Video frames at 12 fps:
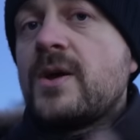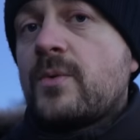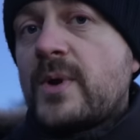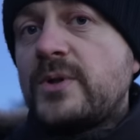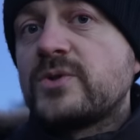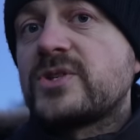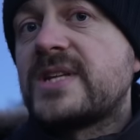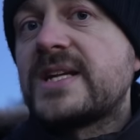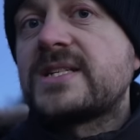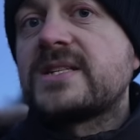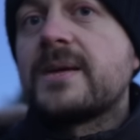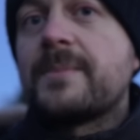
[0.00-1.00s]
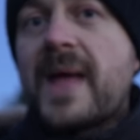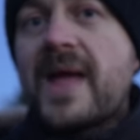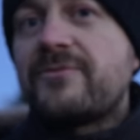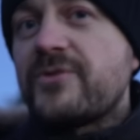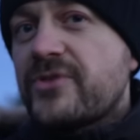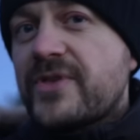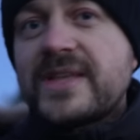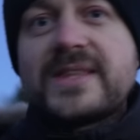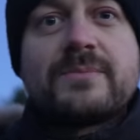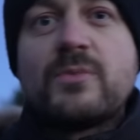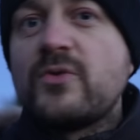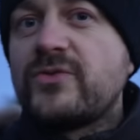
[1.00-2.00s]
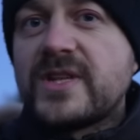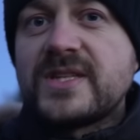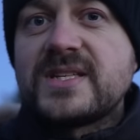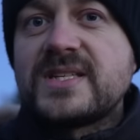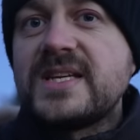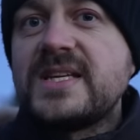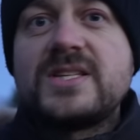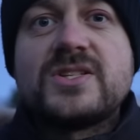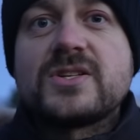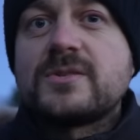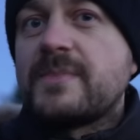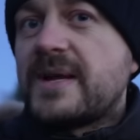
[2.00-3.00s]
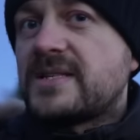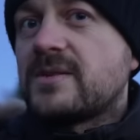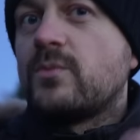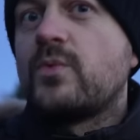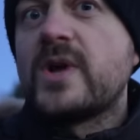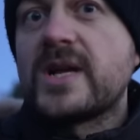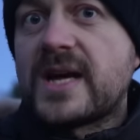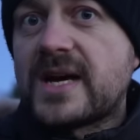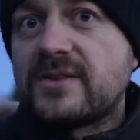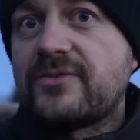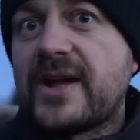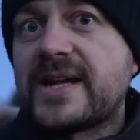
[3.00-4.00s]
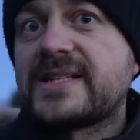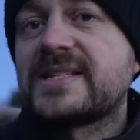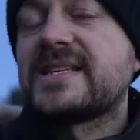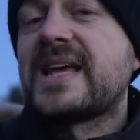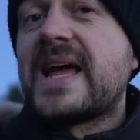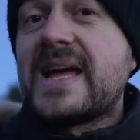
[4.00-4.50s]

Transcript: when you stitched them, everything that moved in the scene just made some weird artifacts.